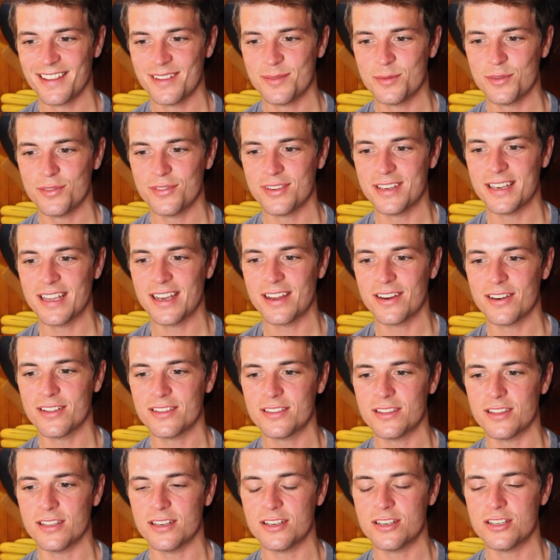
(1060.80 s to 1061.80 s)
Moving down
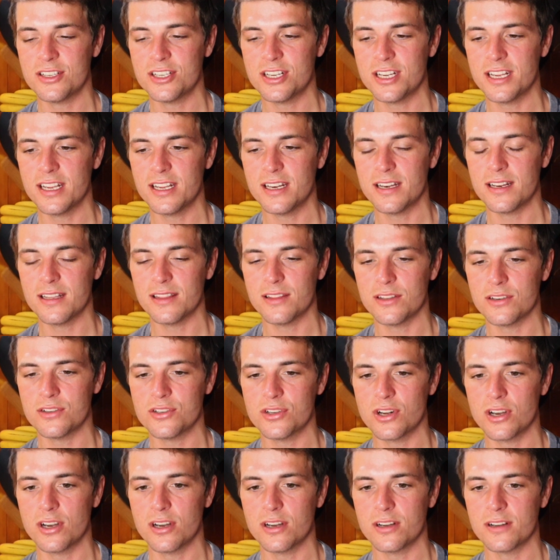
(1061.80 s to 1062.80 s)
into the chin and the
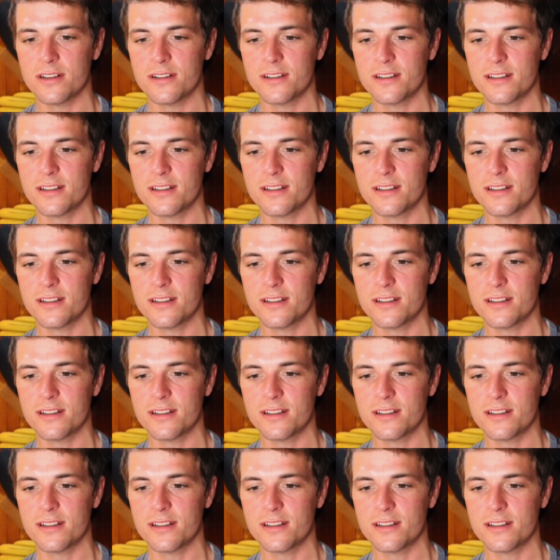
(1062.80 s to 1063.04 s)
jaw.